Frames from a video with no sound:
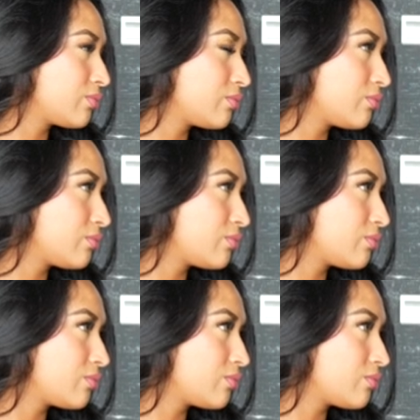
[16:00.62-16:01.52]

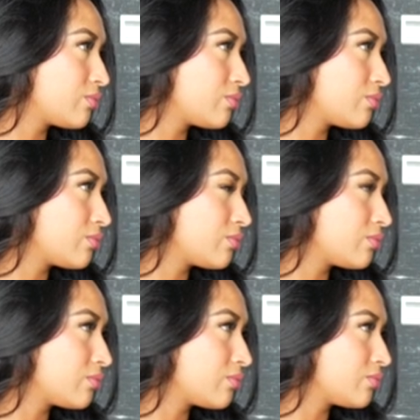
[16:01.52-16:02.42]

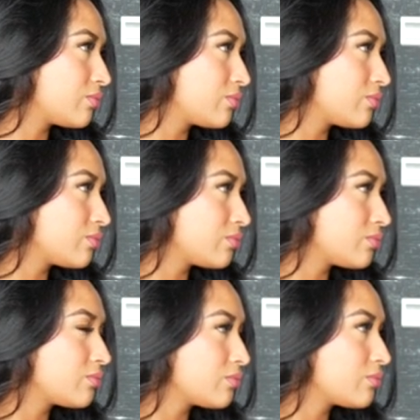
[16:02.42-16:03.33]

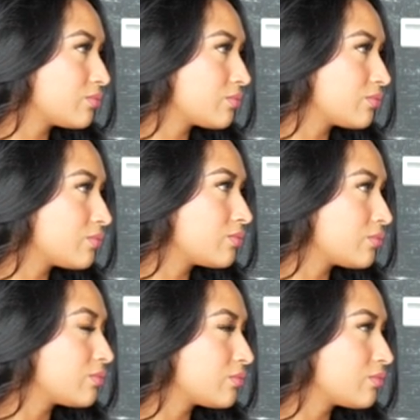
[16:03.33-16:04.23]

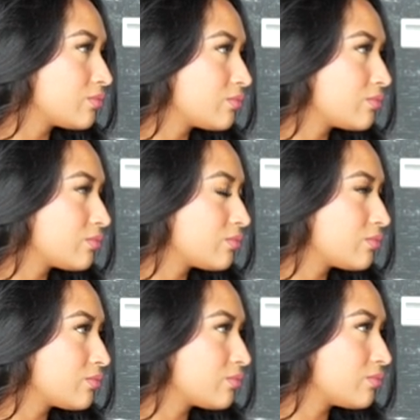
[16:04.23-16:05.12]

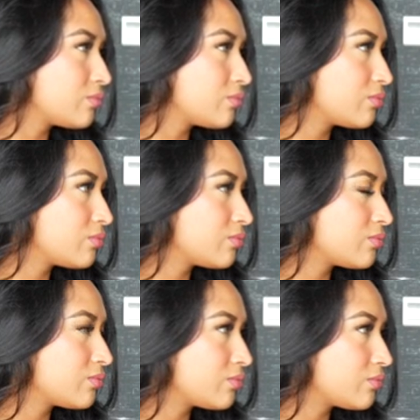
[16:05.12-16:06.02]

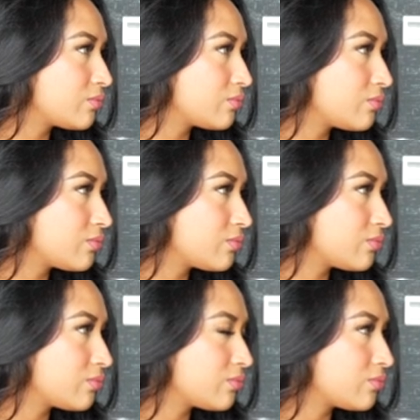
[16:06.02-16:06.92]

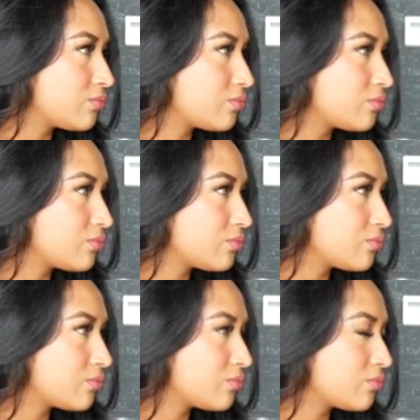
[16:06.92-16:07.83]

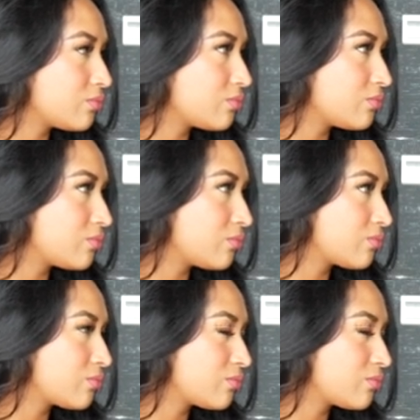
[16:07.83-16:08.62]
This person isn't speaking.